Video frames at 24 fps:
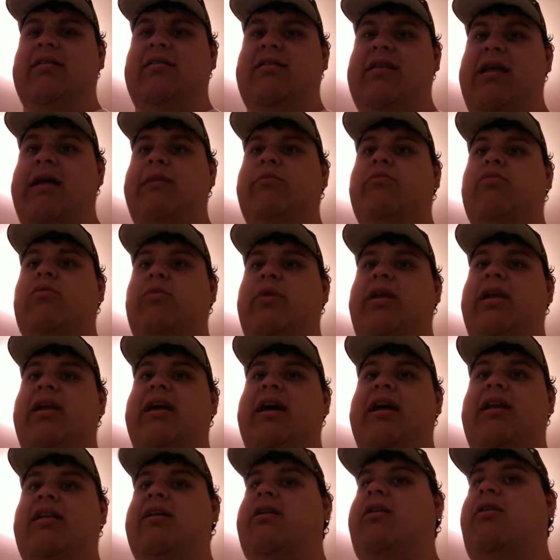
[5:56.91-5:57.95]
when you
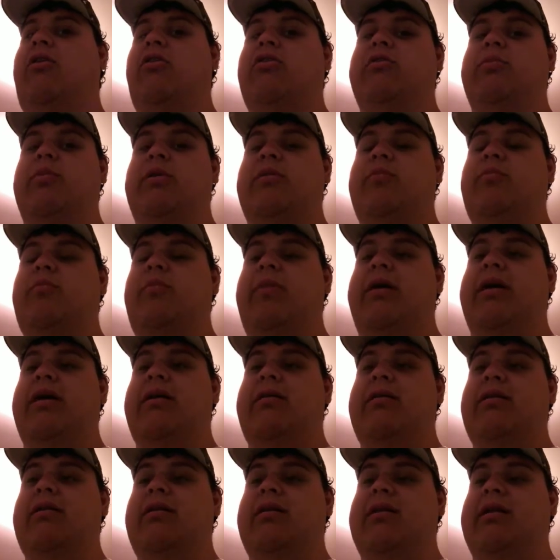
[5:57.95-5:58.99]
got the ultimate
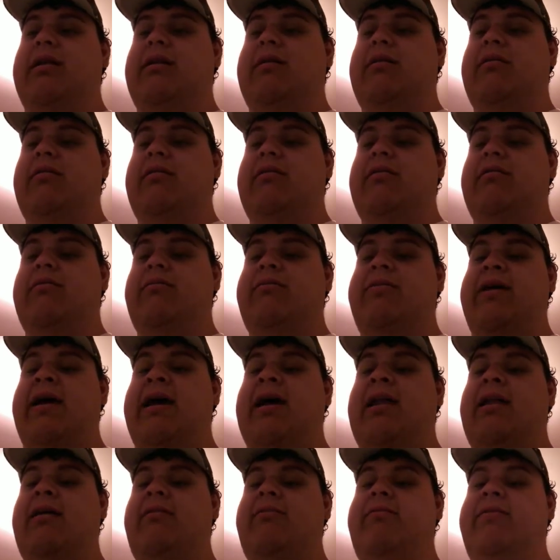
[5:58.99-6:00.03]

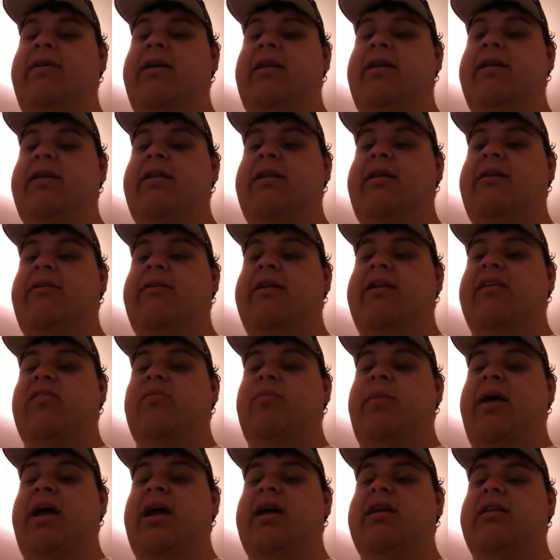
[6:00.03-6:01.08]
villain known as
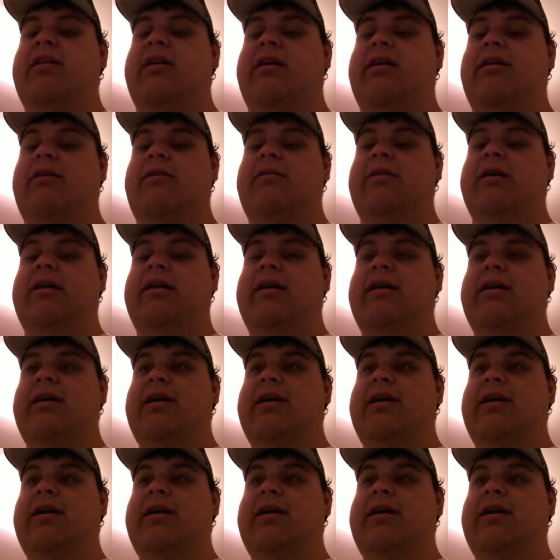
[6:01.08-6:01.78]
Mad Dog.